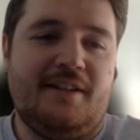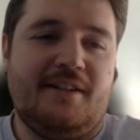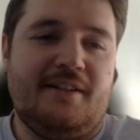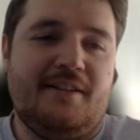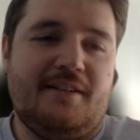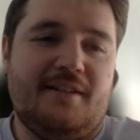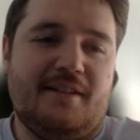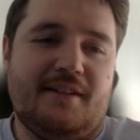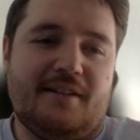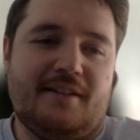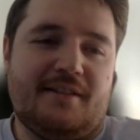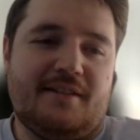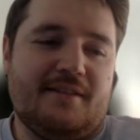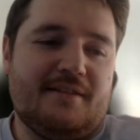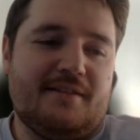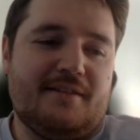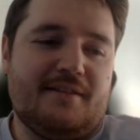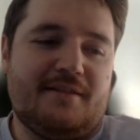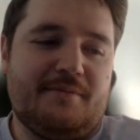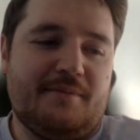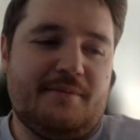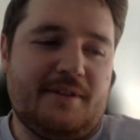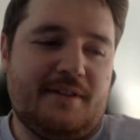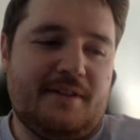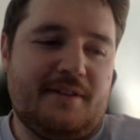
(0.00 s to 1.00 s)

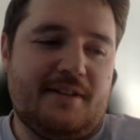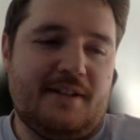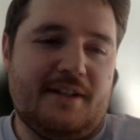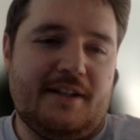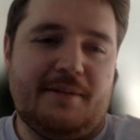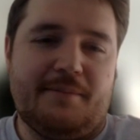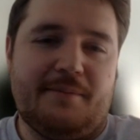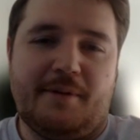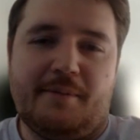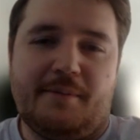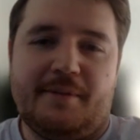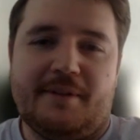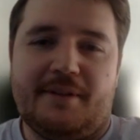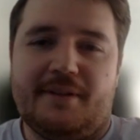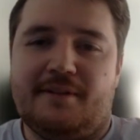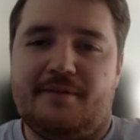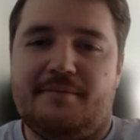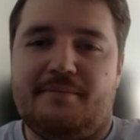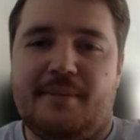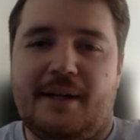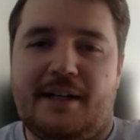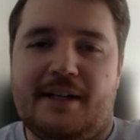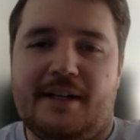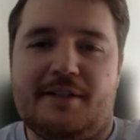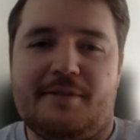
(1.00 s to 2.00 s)
Because with DR property
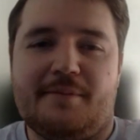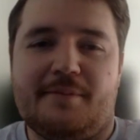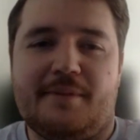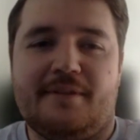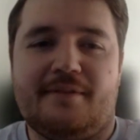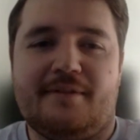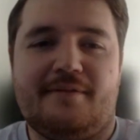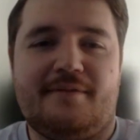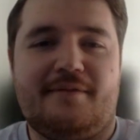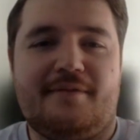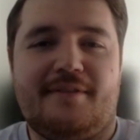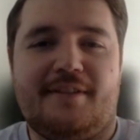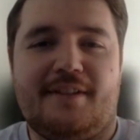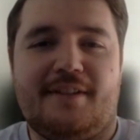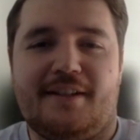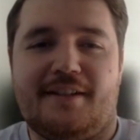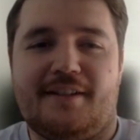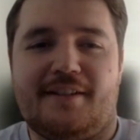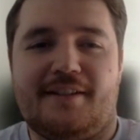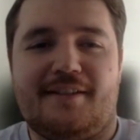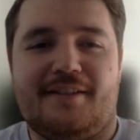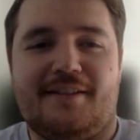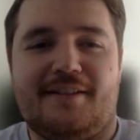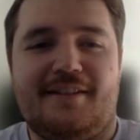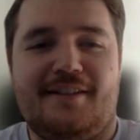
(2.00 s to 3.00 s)
management, I
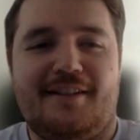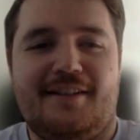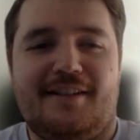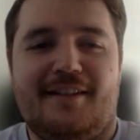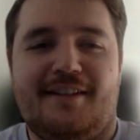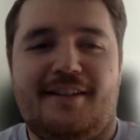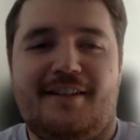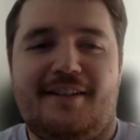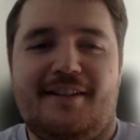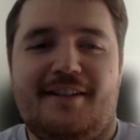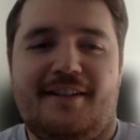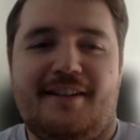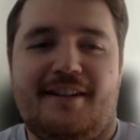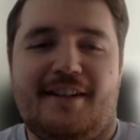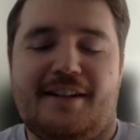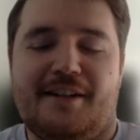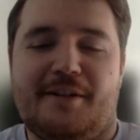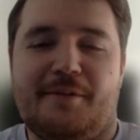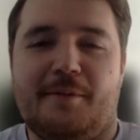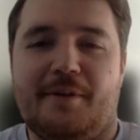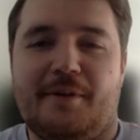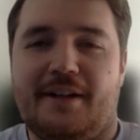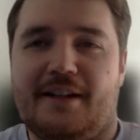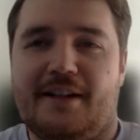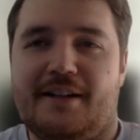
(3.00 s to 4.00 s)

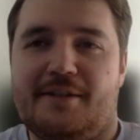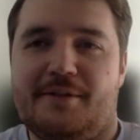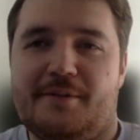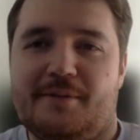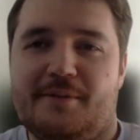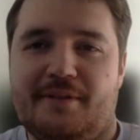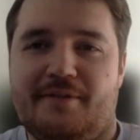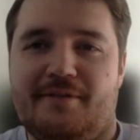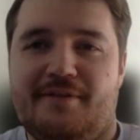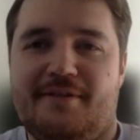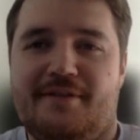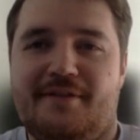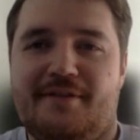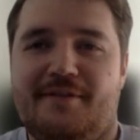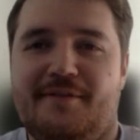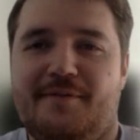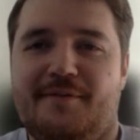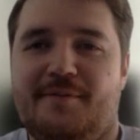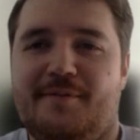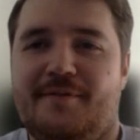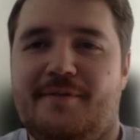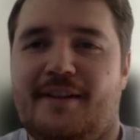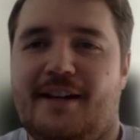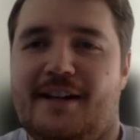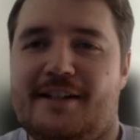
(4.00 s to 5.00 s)
don't know what I'd do if
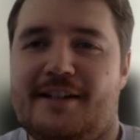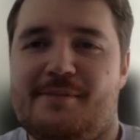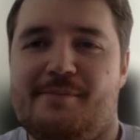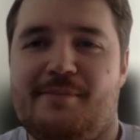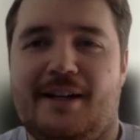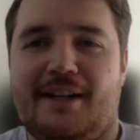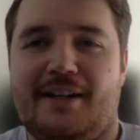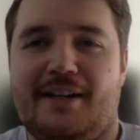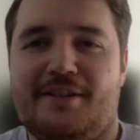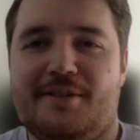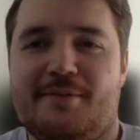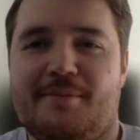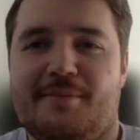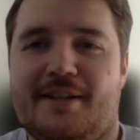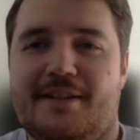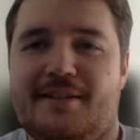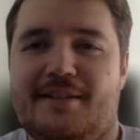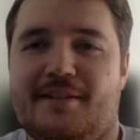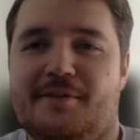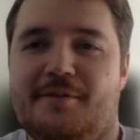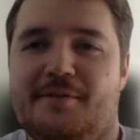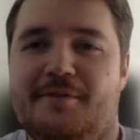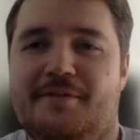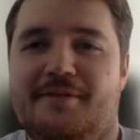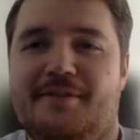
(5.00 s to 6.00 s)
I had to manage it
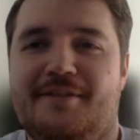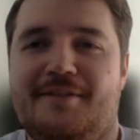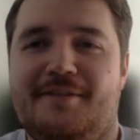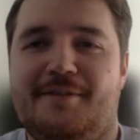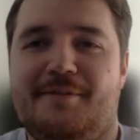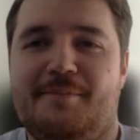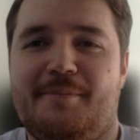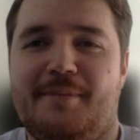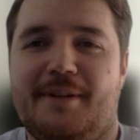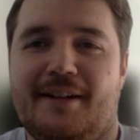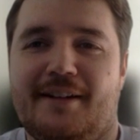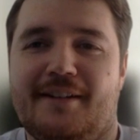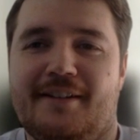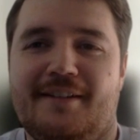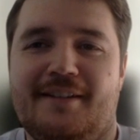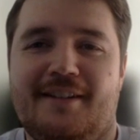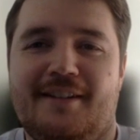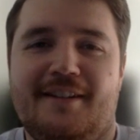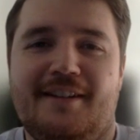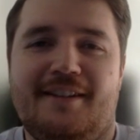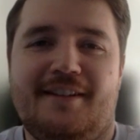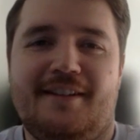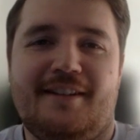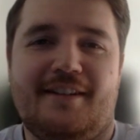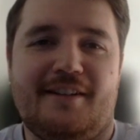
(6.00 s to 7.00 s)
myself, but
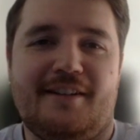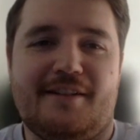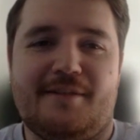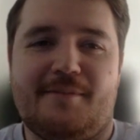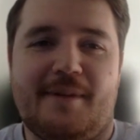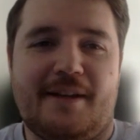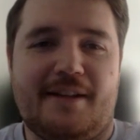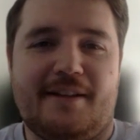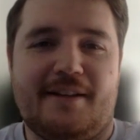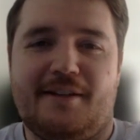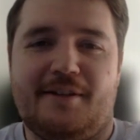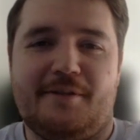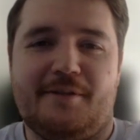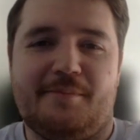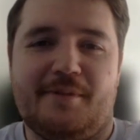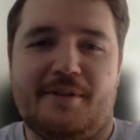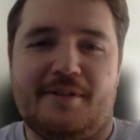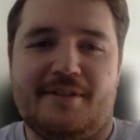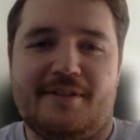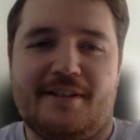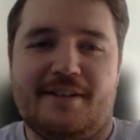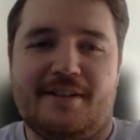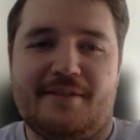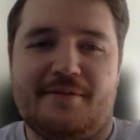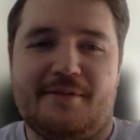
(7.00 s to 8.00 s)
it just made the whole
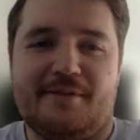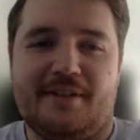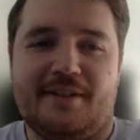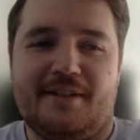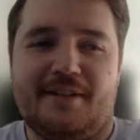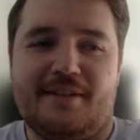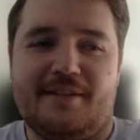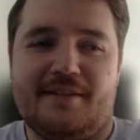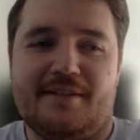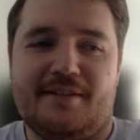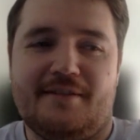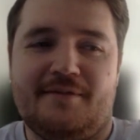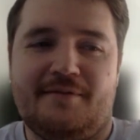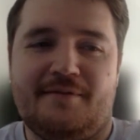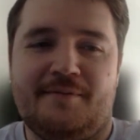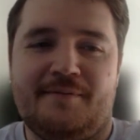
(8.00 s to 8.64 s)
process really easy.